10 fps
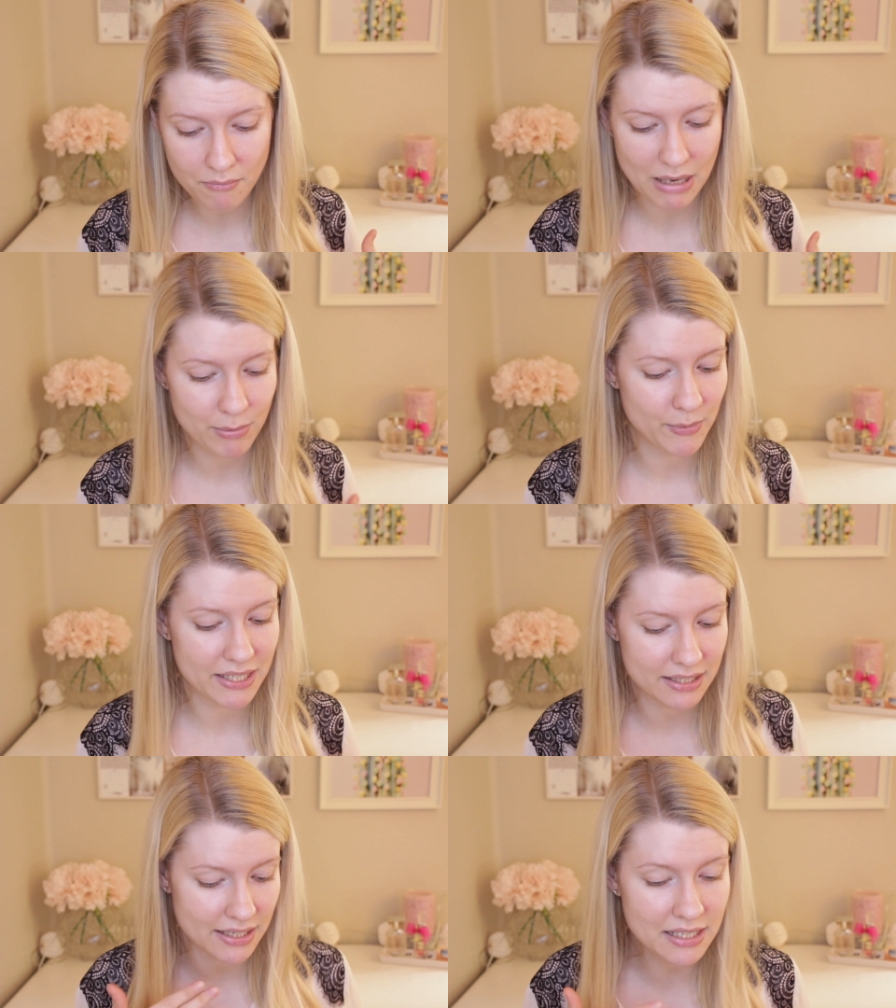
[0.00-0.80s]
maybe my
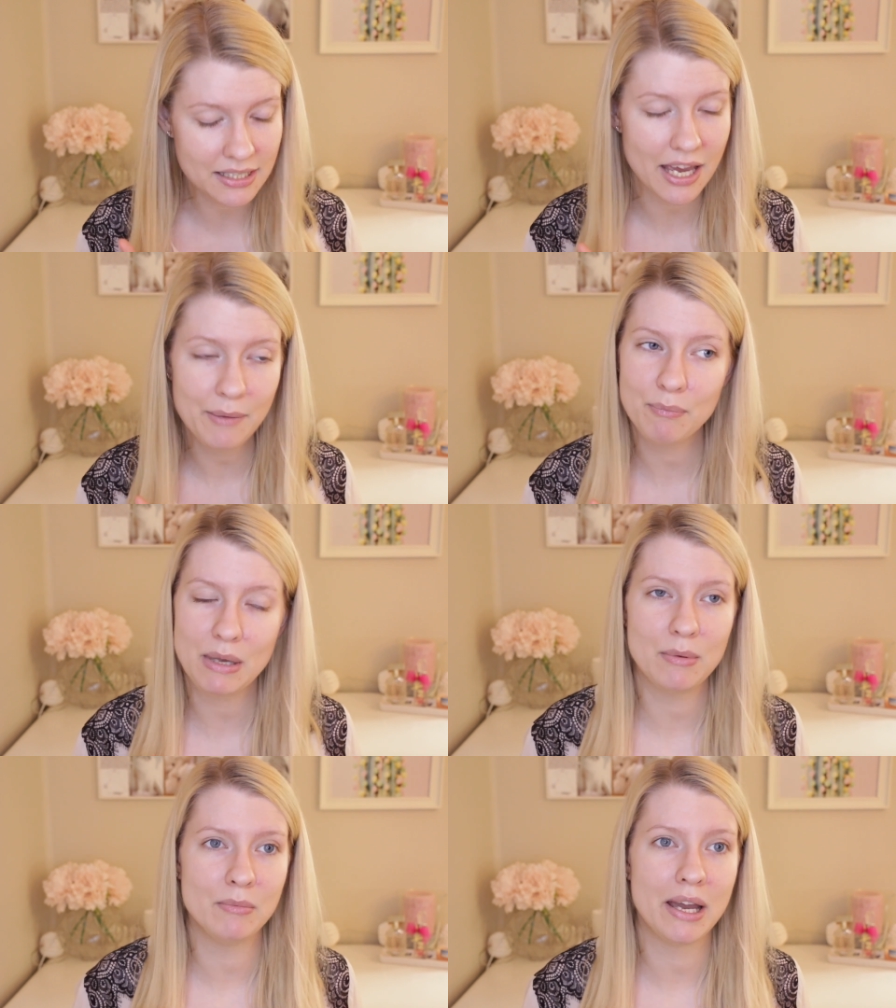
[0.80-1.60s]
skin type,
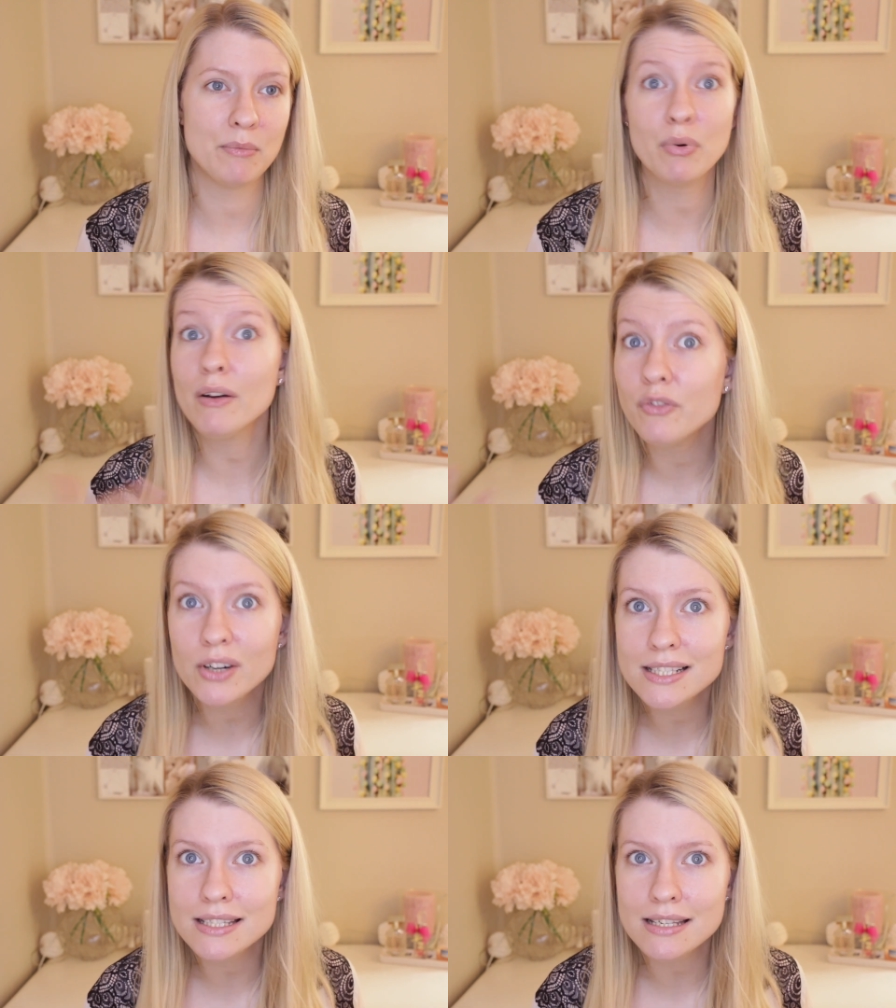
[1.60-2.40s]
maybe my
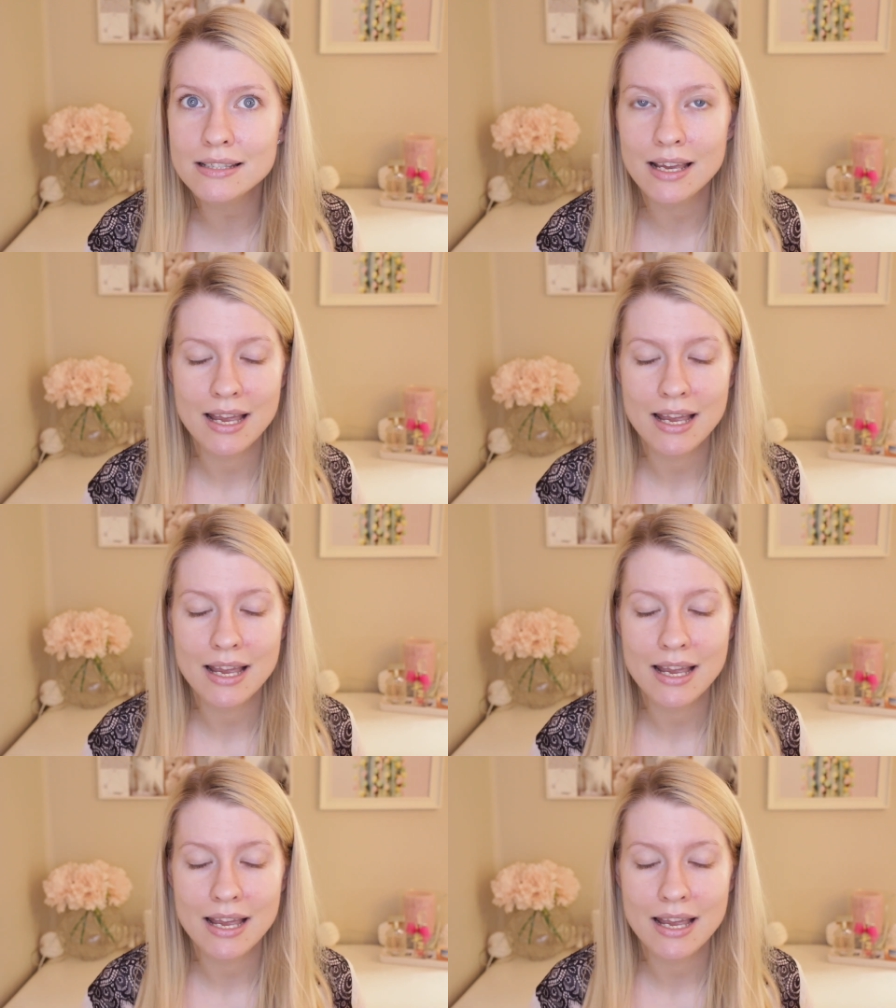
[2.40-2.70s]
preferences.